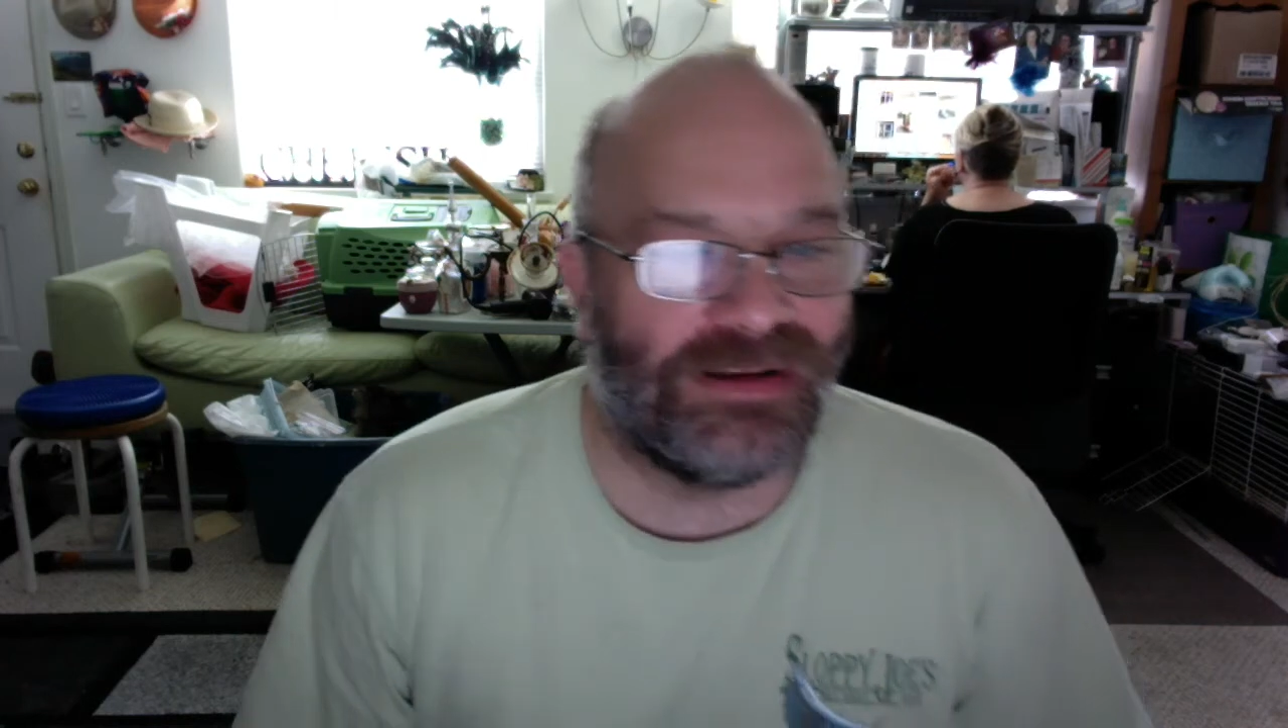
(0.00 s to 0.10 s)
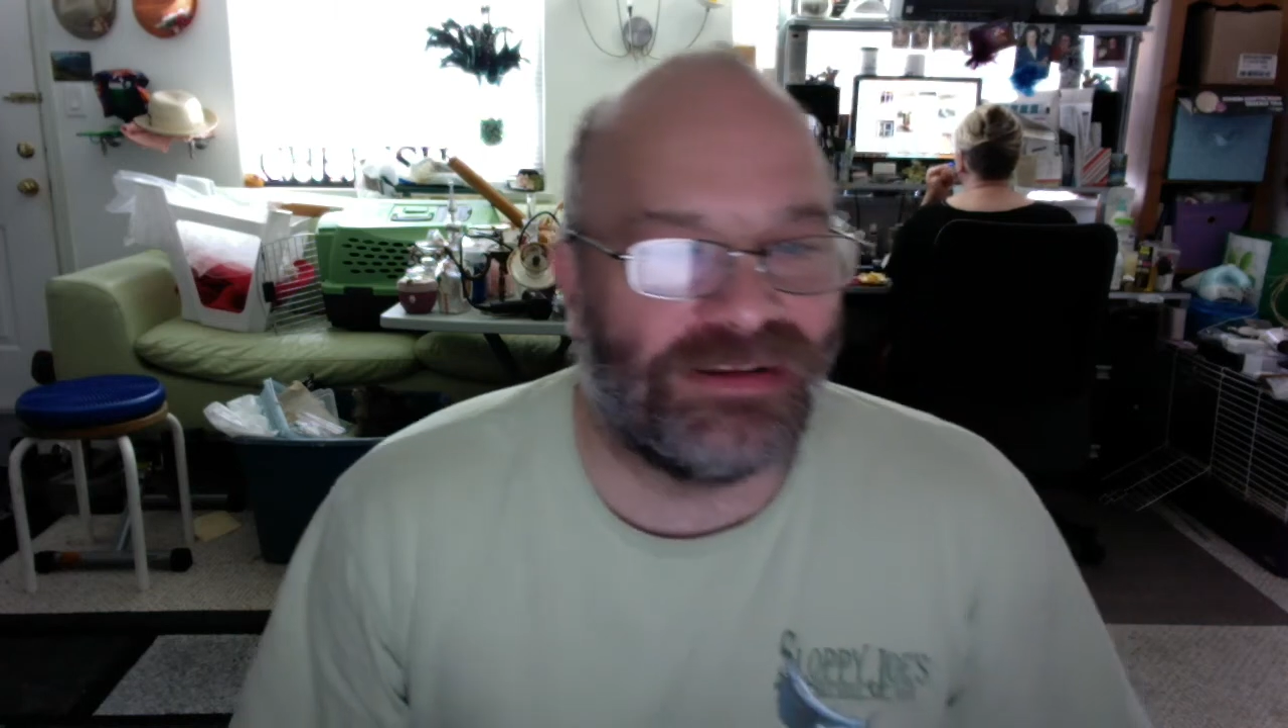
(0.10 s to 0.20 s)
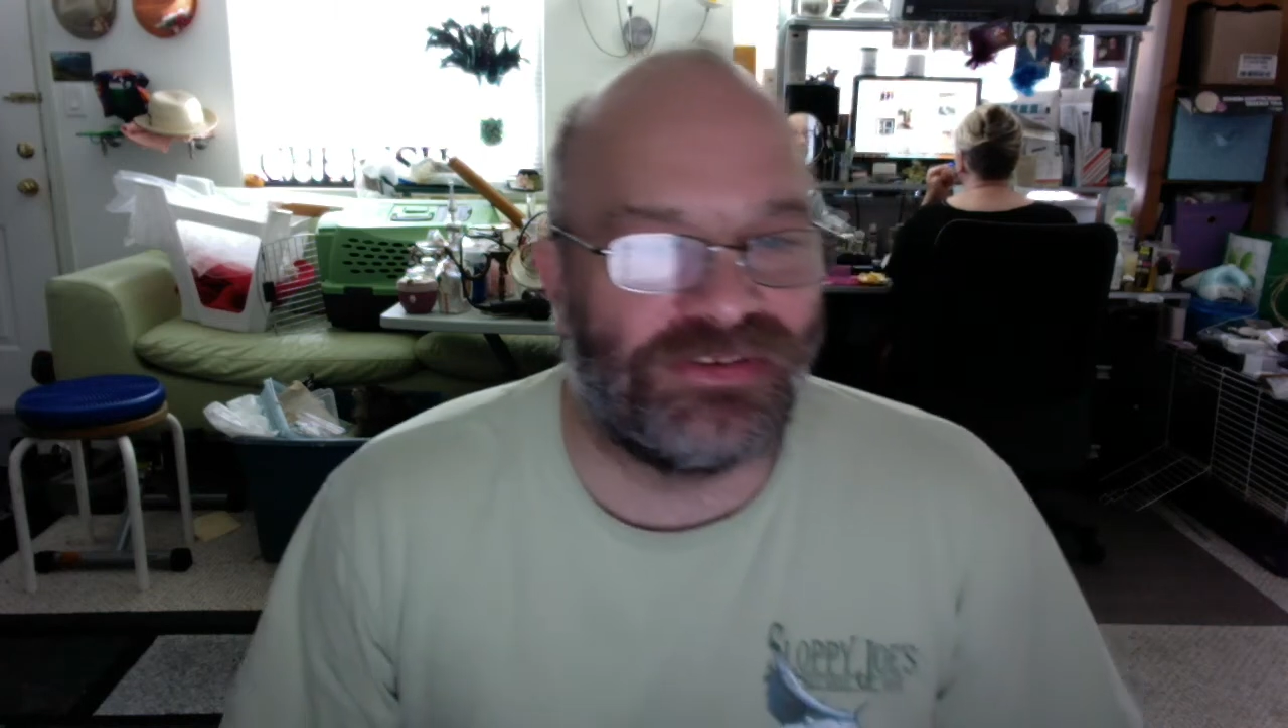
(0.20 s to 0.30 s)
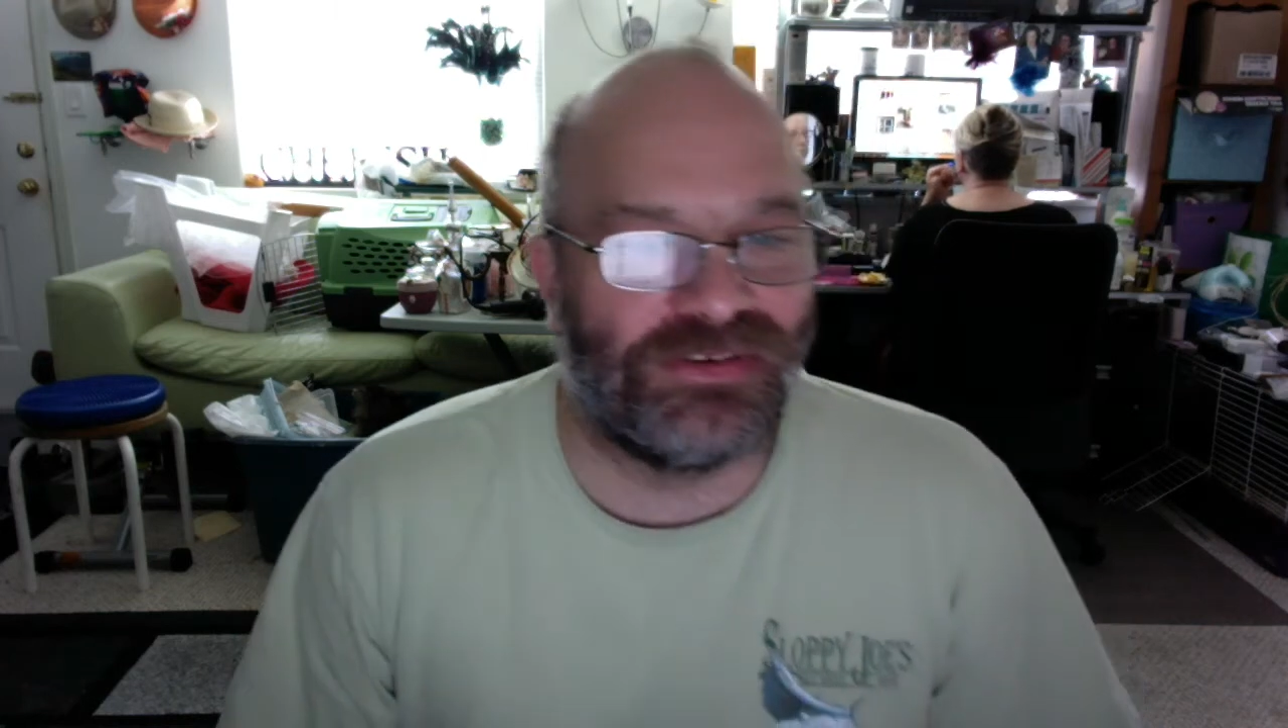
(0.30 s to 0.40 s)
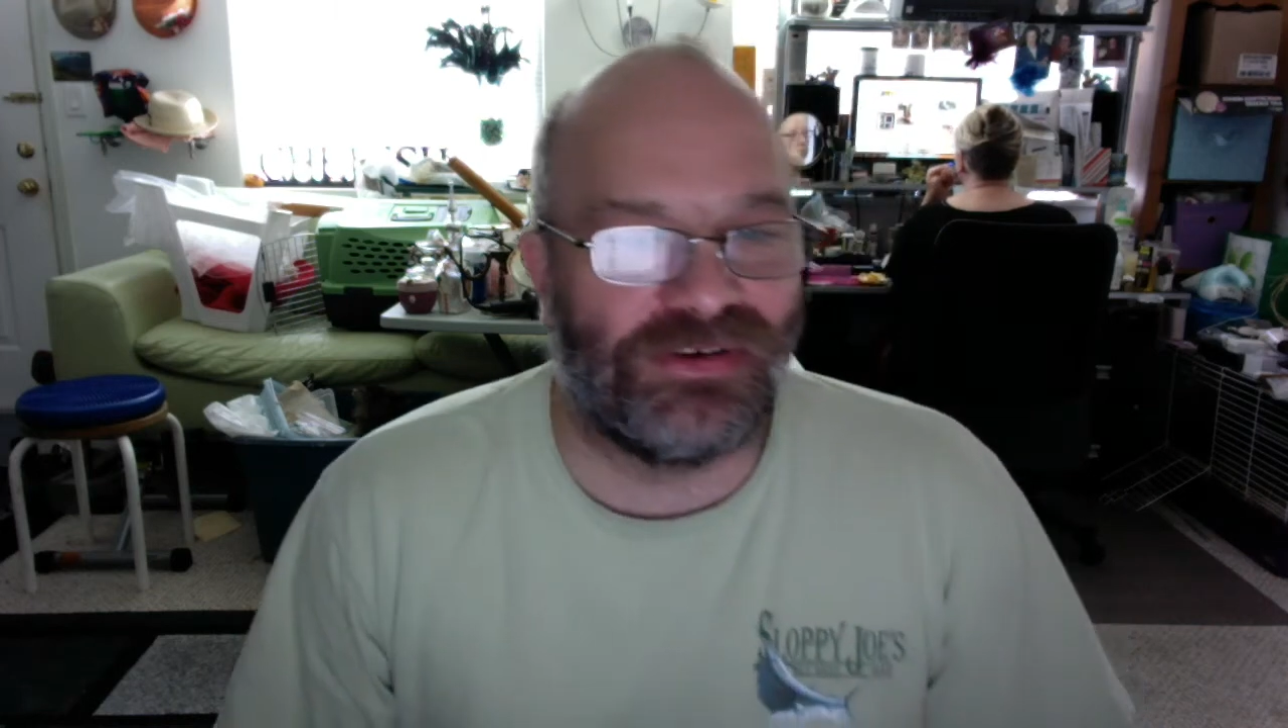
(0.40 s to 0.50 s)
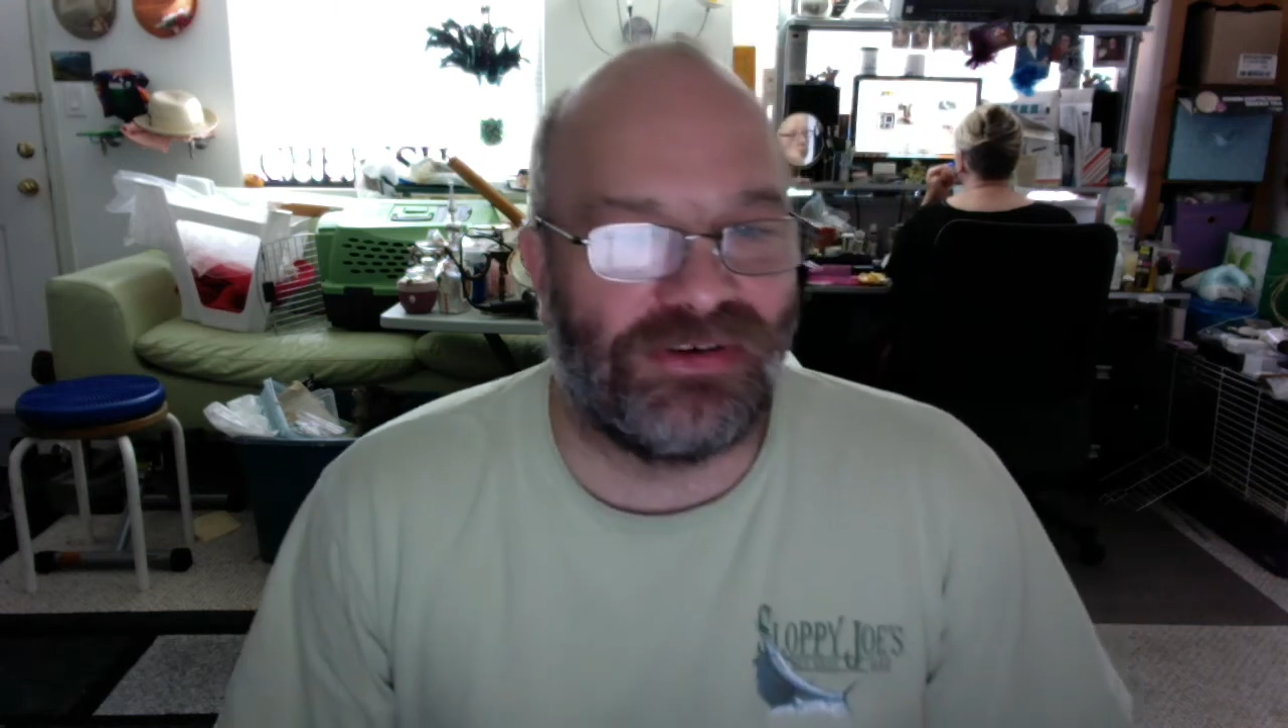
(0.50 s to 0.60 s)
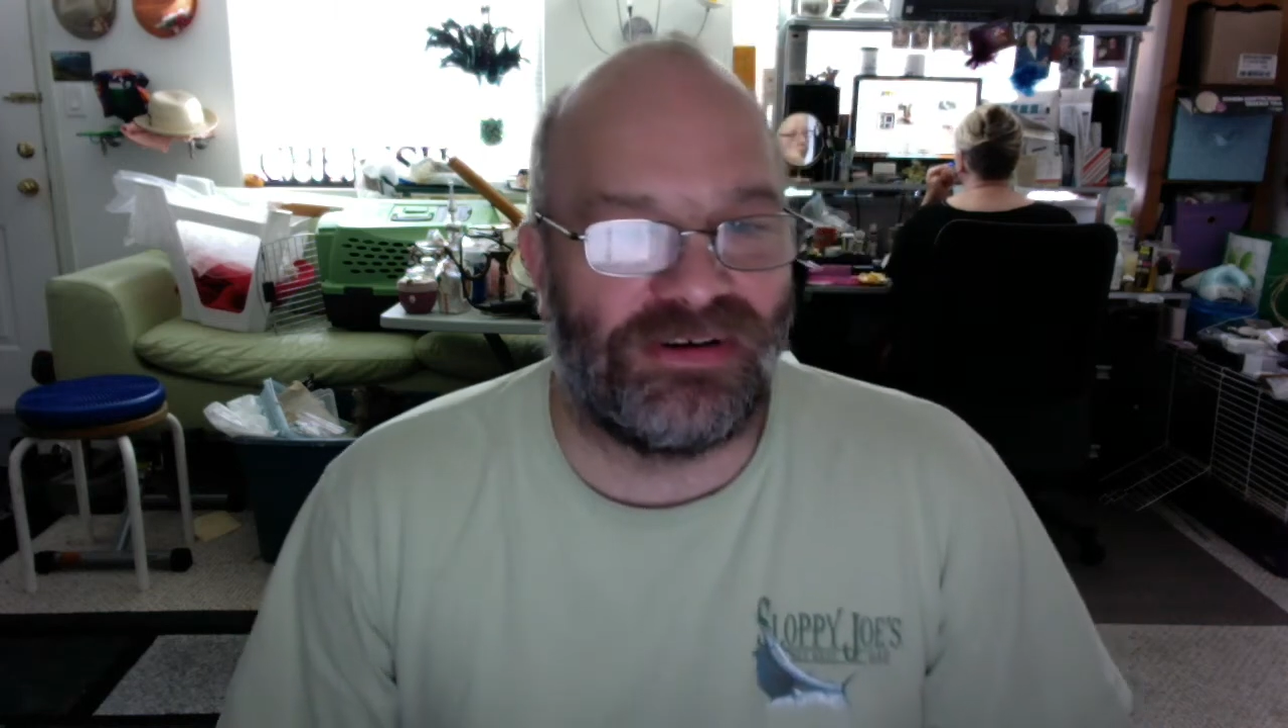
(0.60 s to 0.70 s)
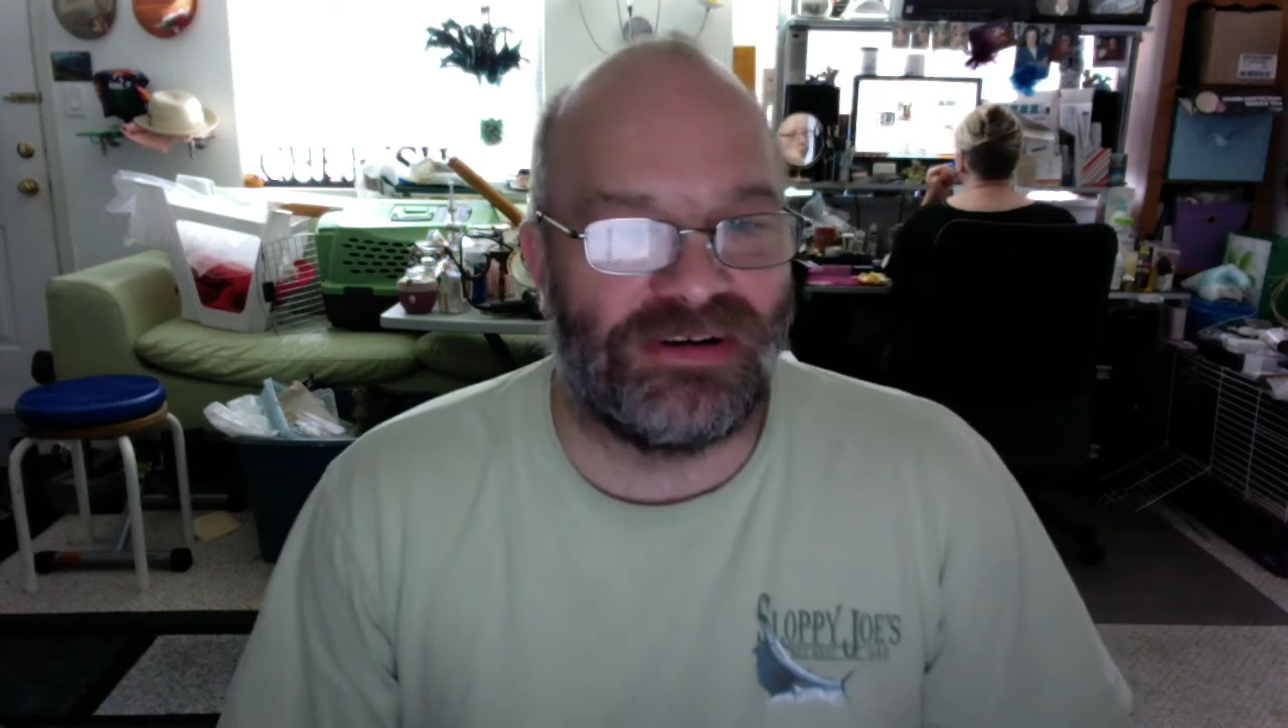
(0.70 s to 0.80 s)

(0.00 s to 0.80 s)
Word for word: did you go